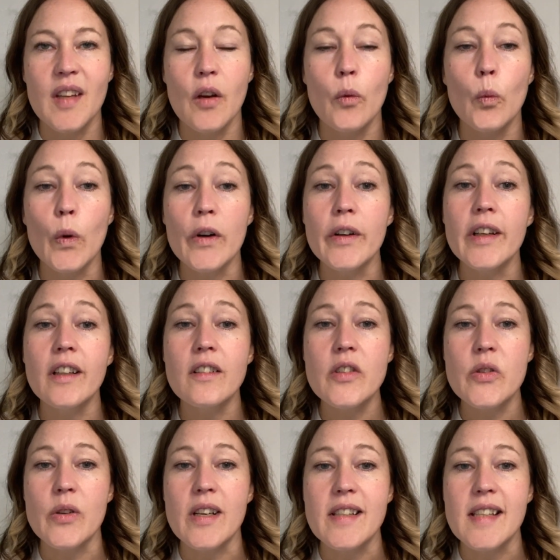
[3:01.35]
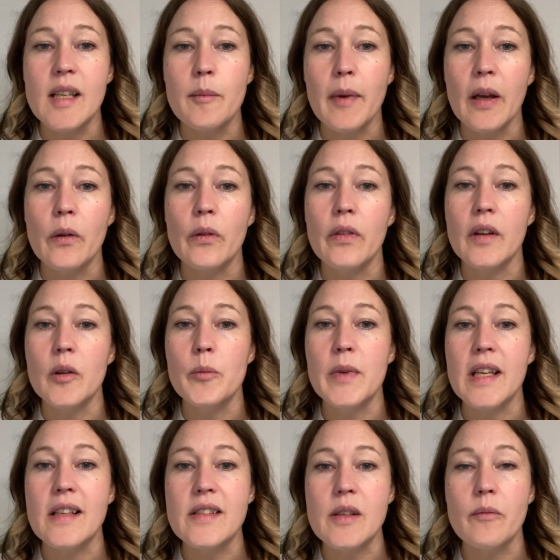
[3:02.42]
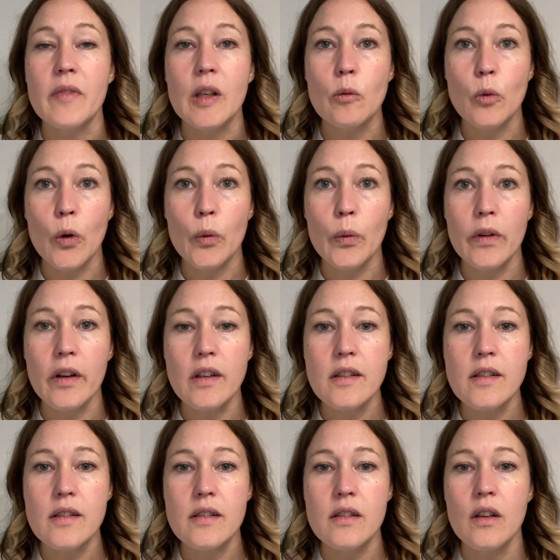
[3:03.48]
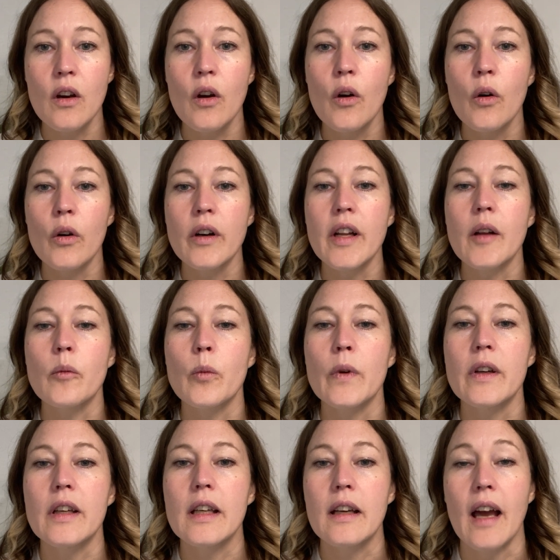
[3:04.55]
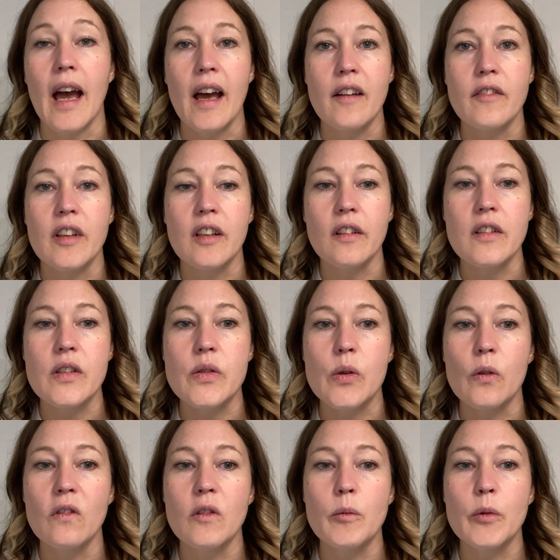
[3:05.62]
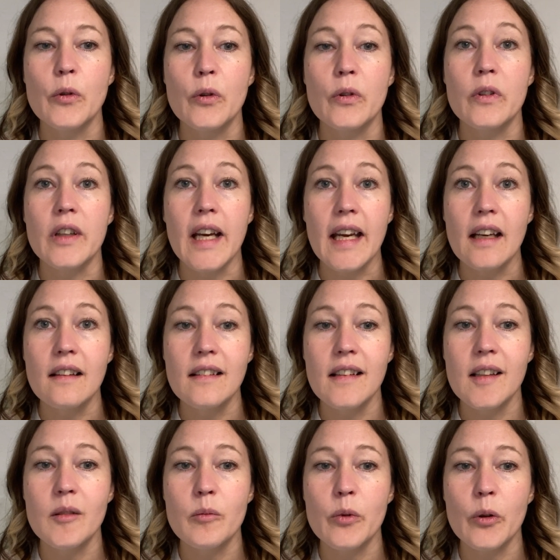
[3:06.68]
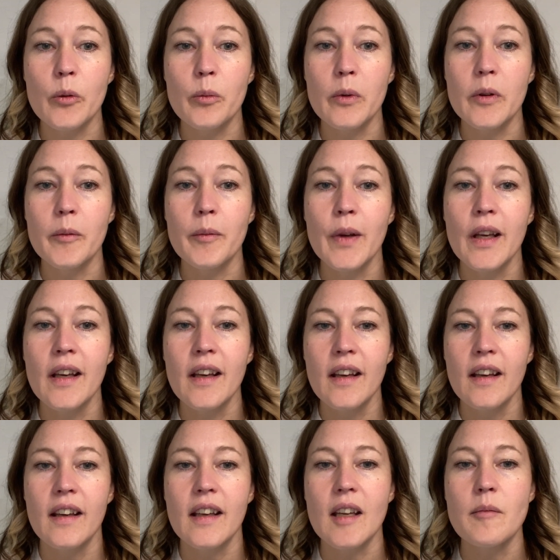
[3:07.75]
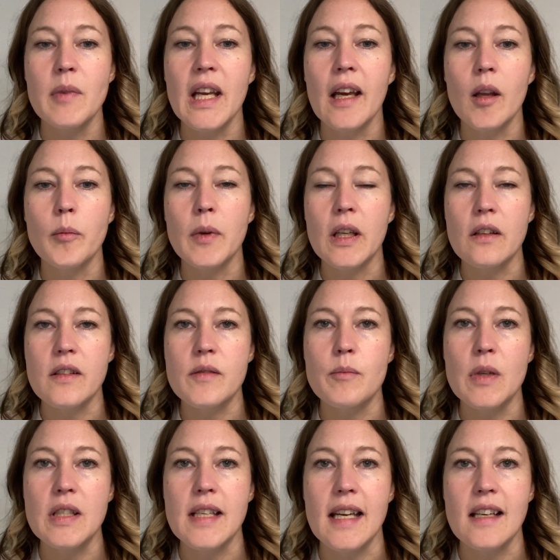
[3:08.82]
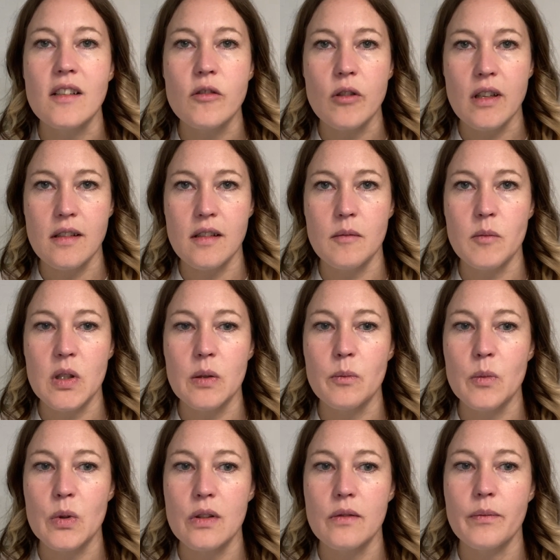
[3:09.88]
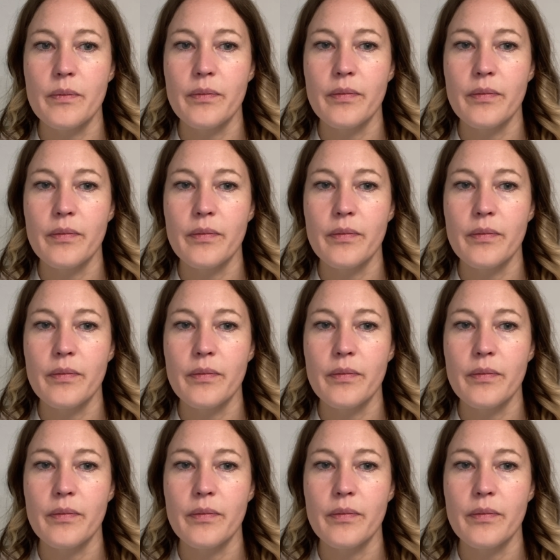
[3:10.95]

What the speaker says: Worrying or stressing about there being something wrong with us, or that we have an unsolvable or alien problem, can be helping us maintain stress symptoms.